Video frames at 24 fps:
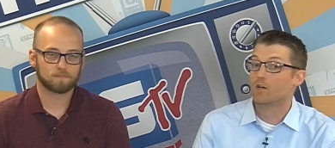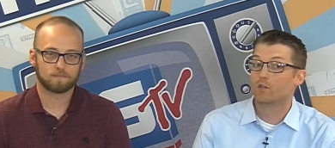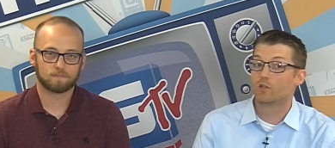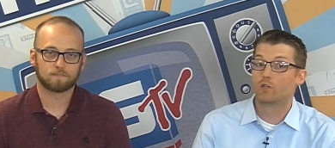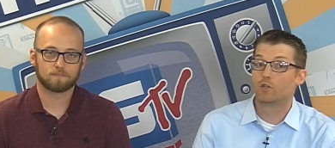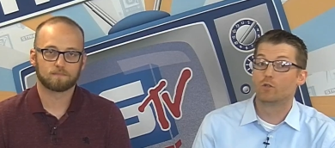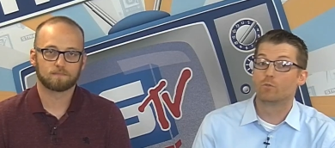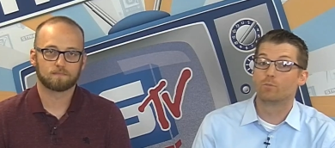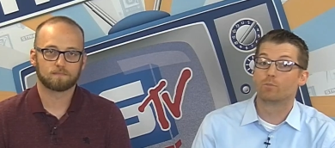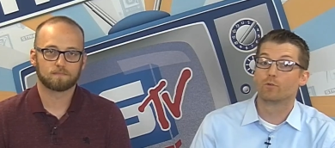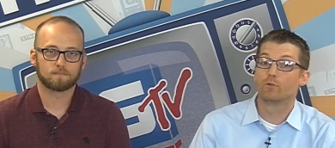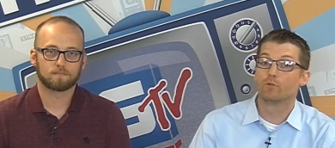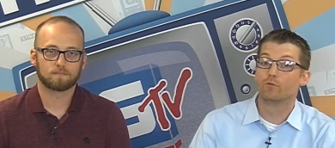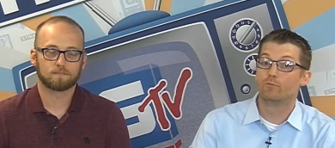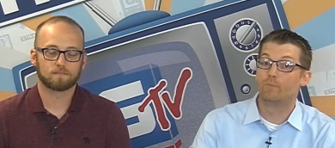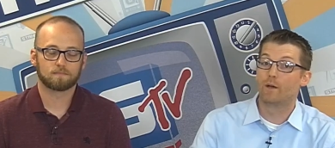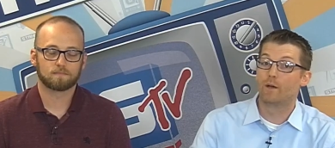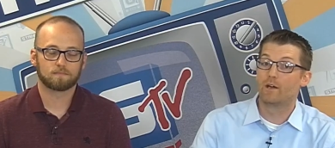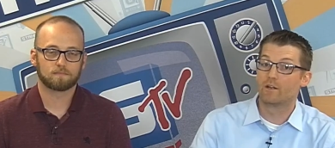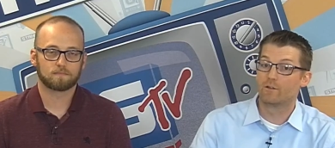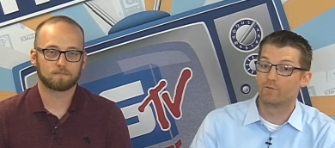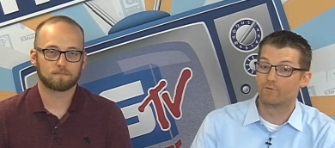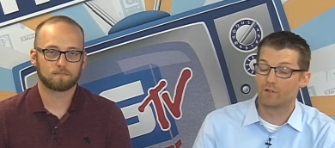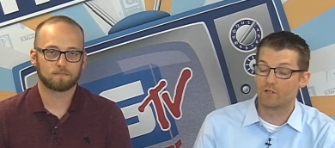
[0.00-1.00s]
Speaker 1: could prove
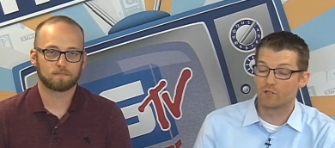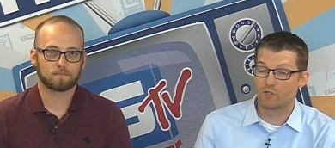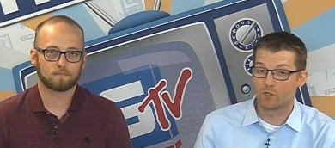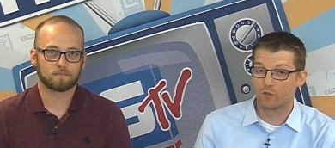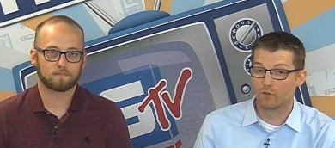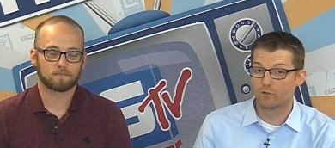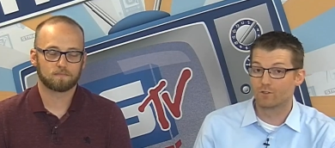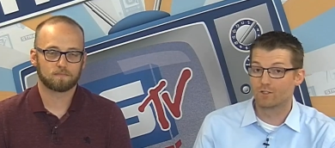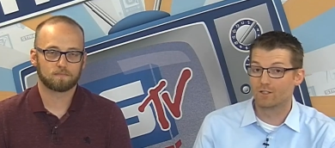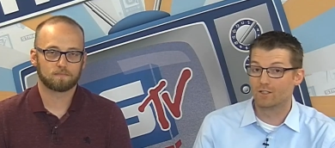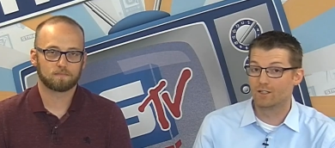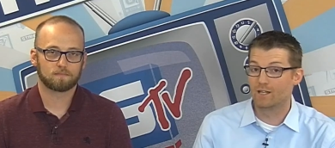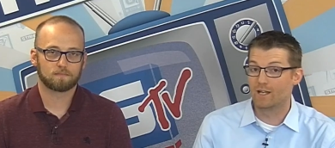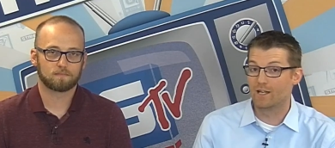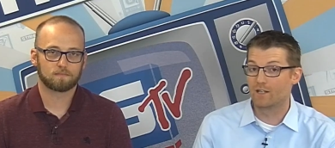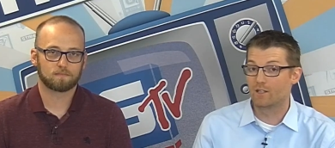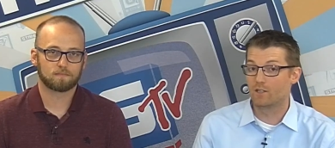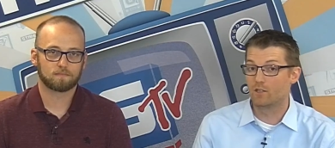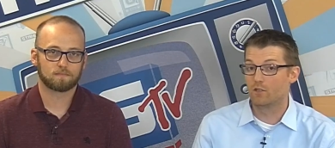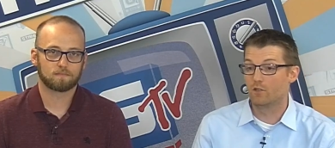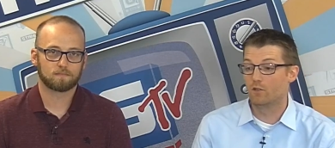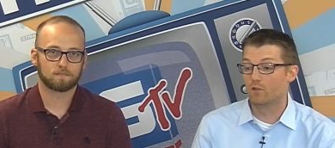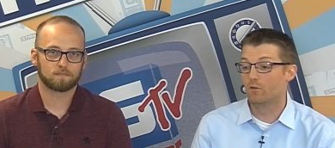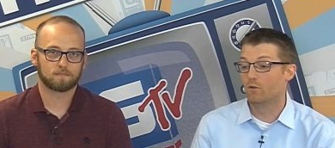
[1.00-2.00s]
beneficial to letting
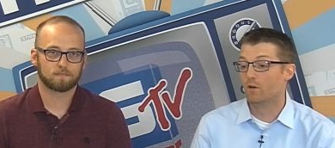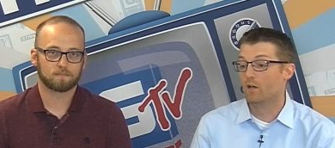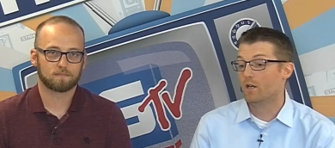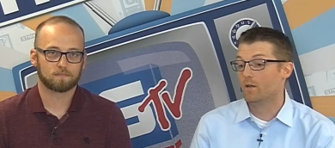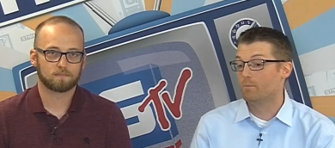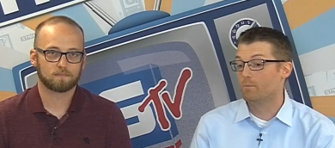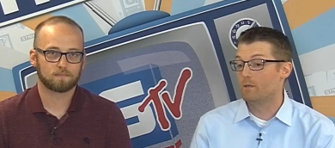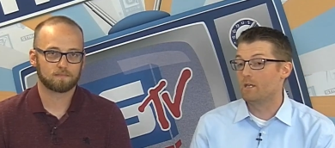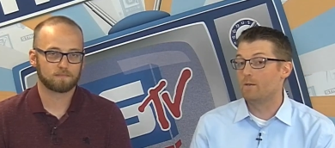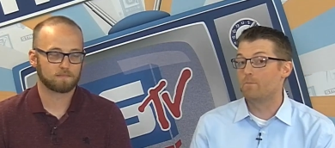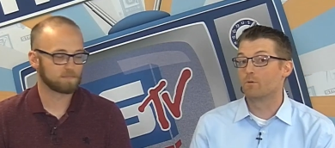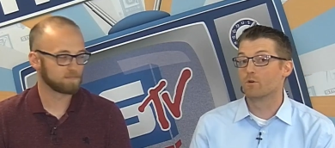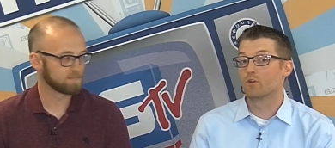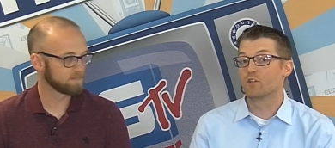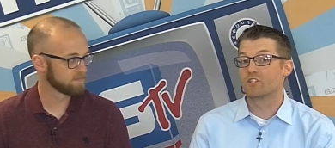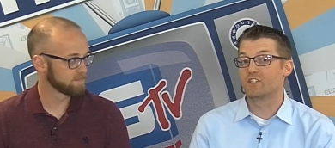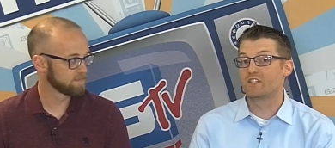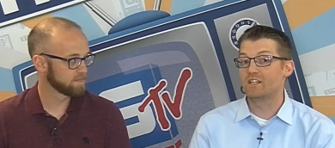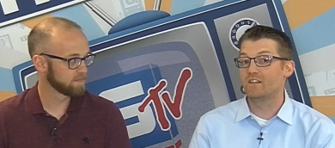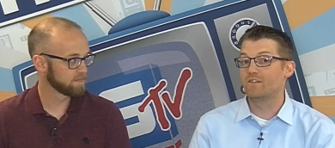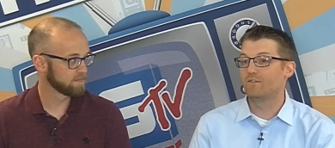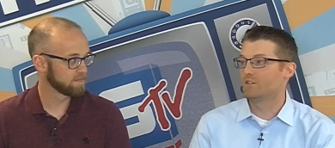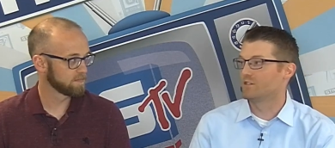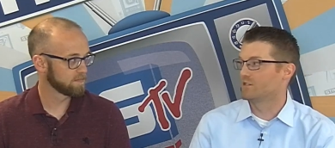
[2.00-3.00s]
you be
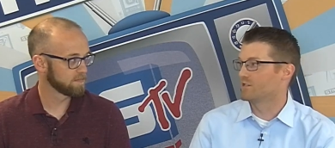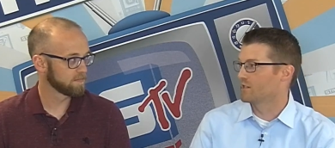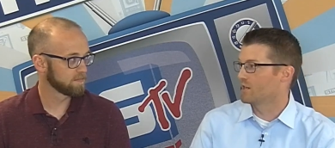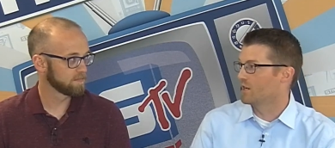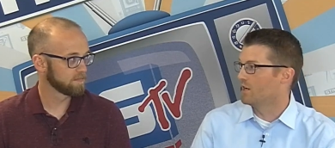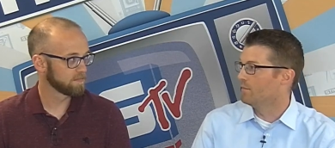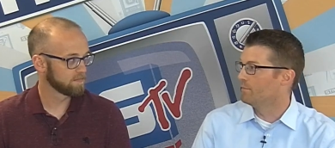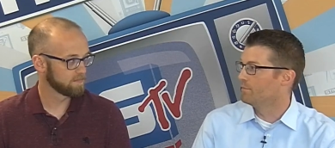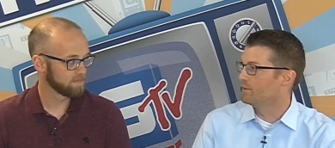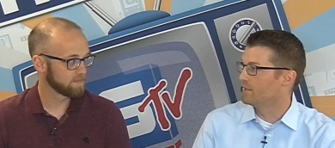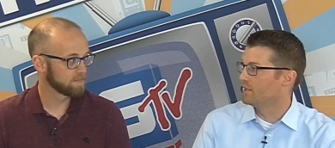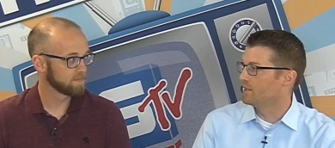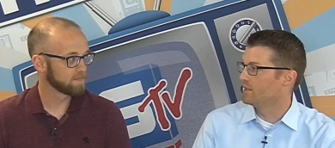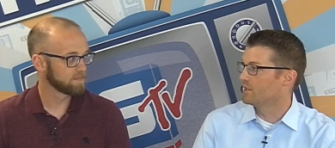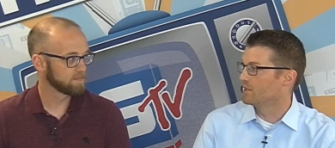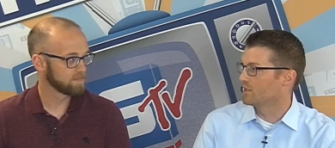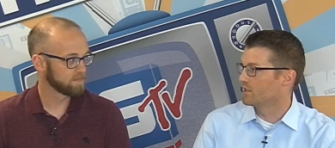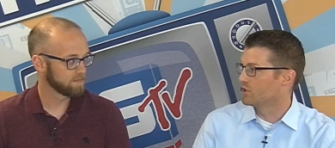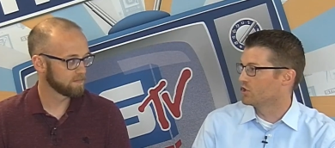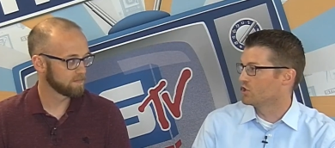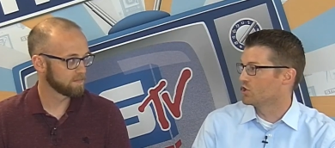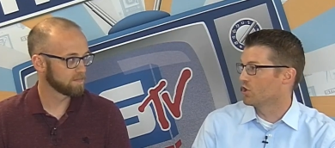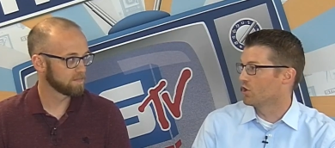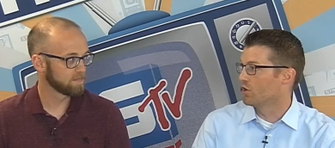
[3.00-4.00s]
perceived as a company that
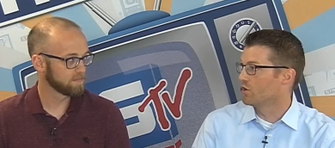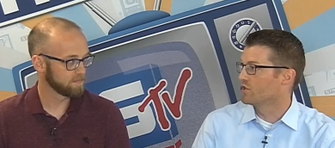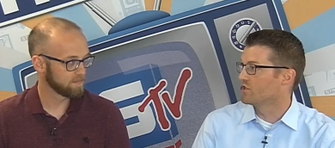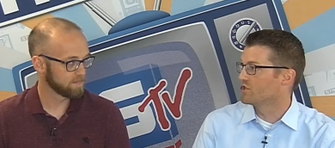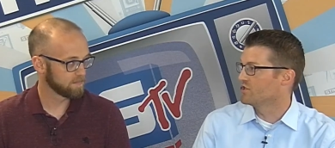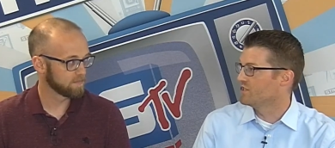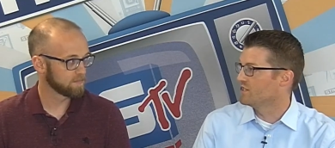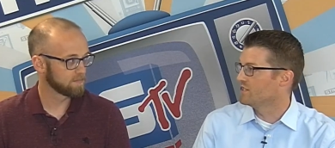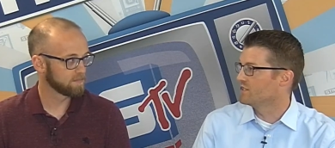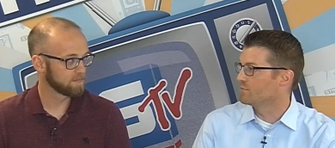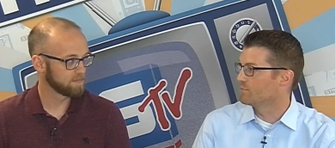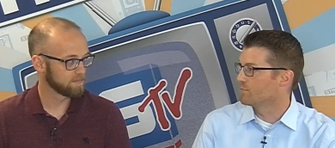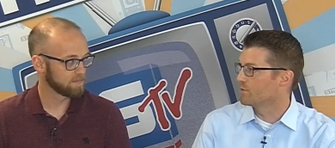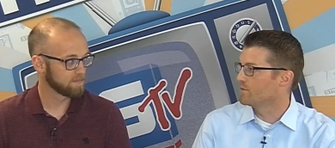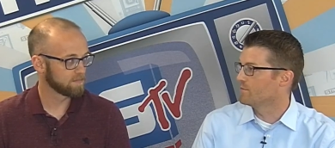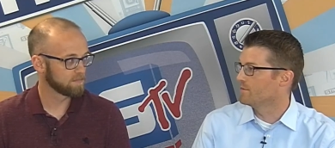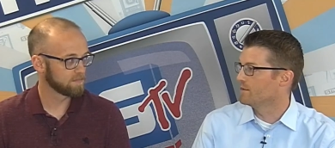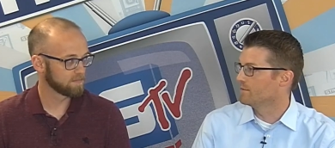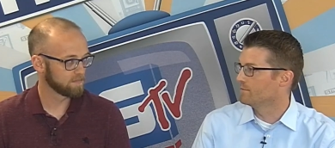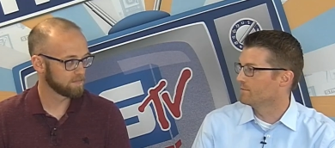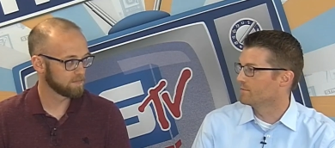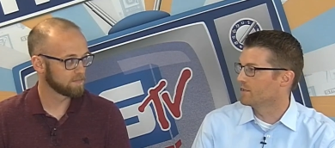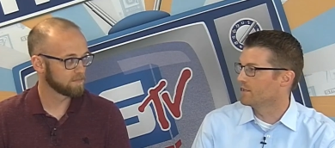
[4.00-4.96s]
can charge these premium